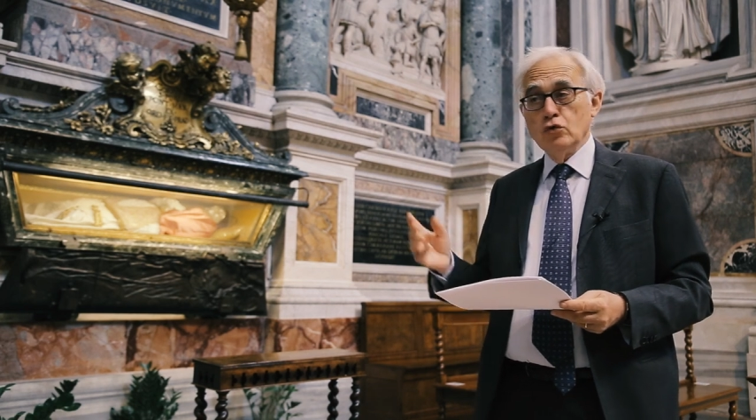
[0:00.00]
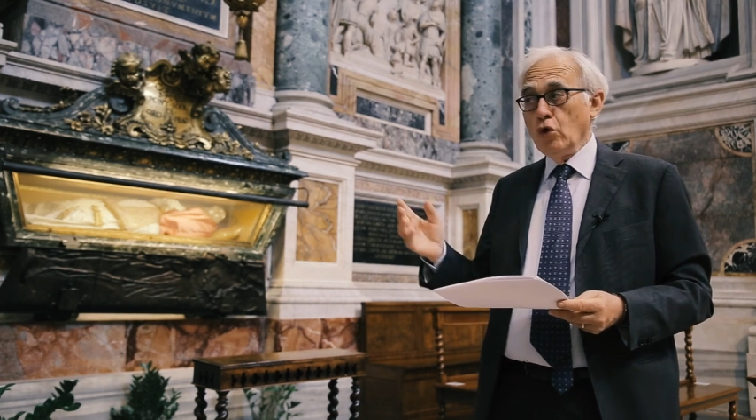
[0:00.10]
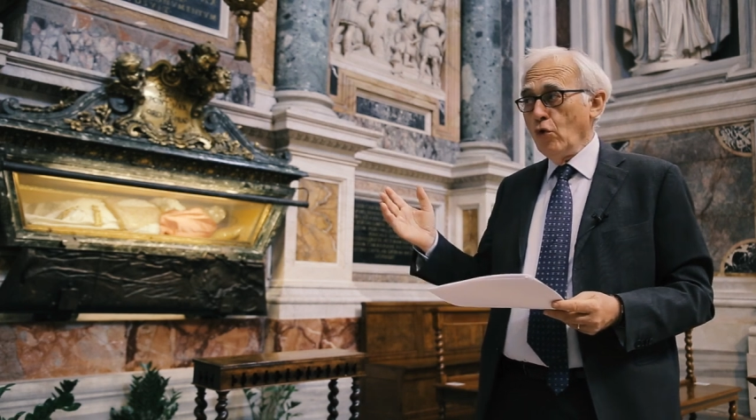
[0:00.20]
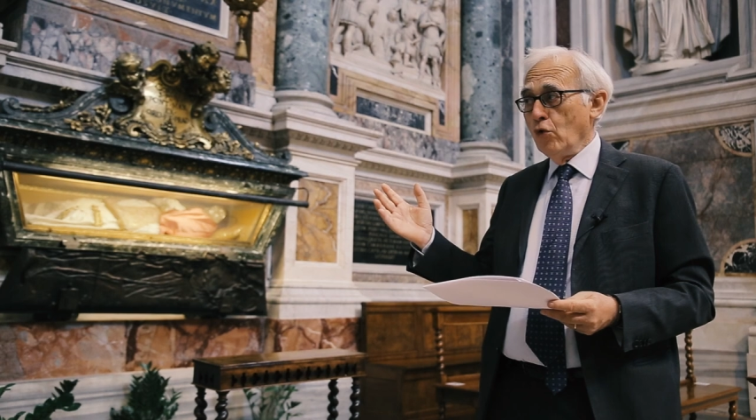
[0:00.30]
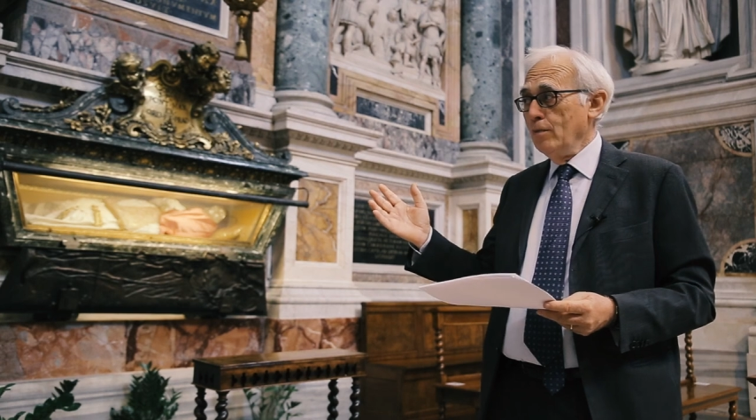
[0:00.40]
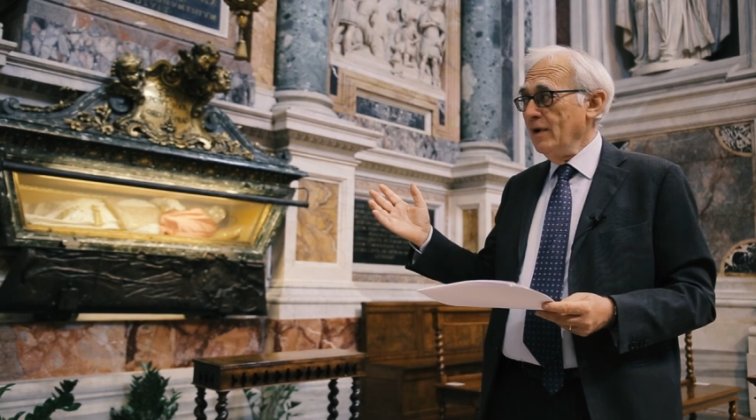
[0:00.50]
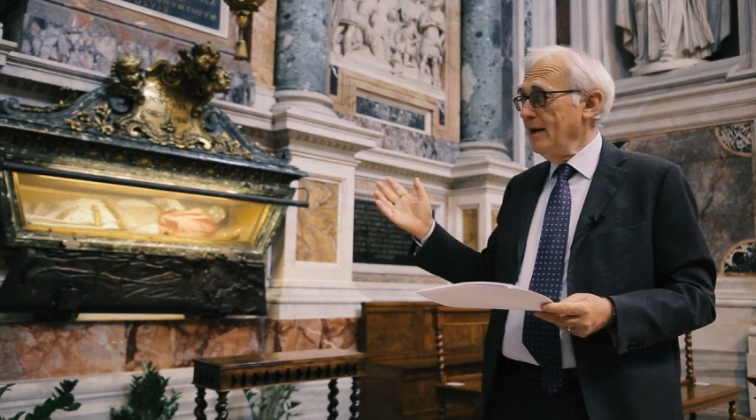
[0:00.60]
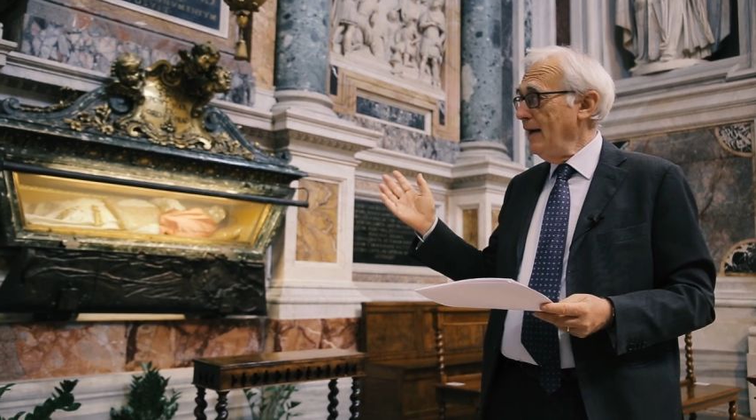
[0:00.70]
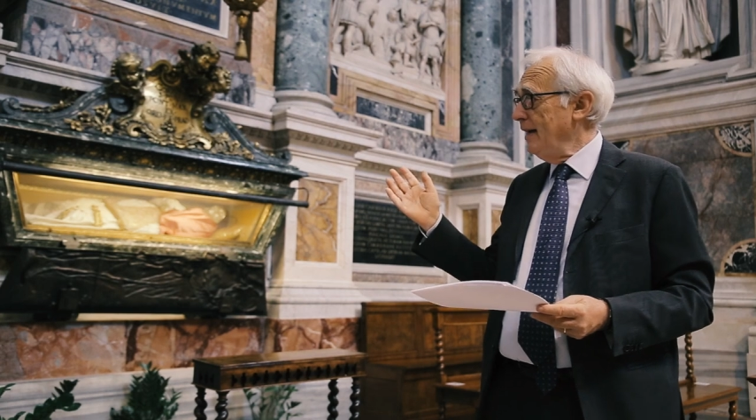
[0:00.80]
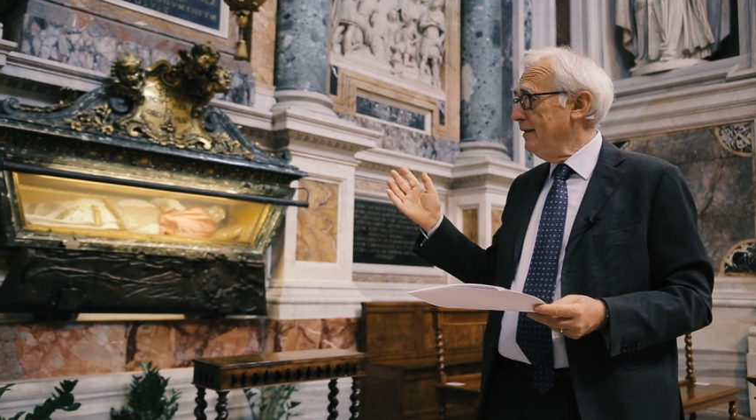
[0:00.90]
tomb
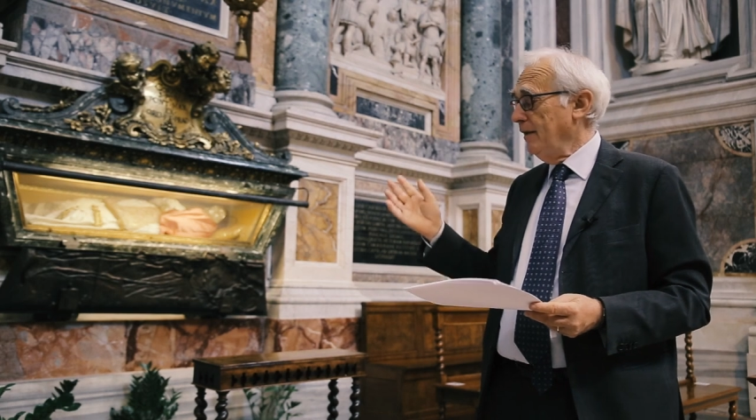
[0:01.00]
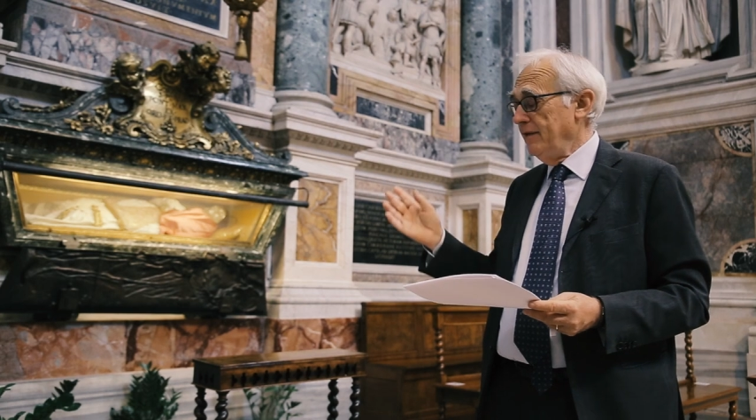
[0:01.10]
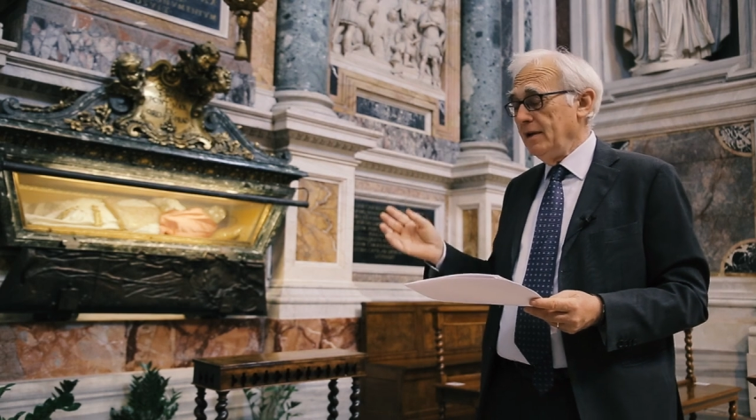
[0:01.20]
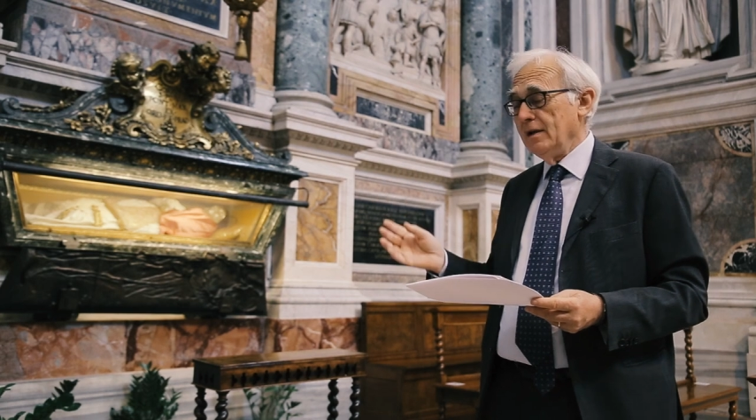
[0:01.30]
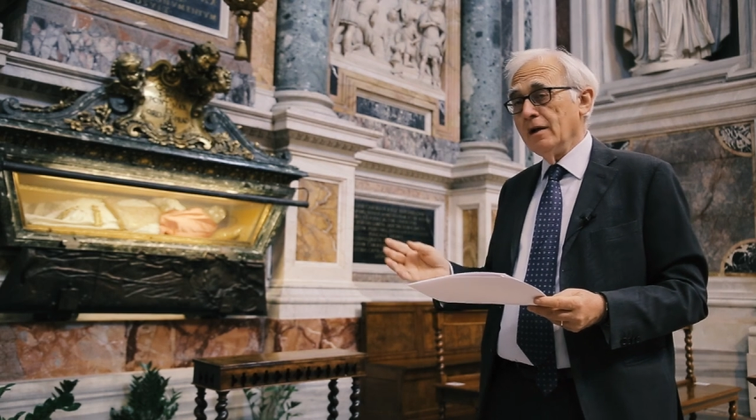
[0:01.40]
at the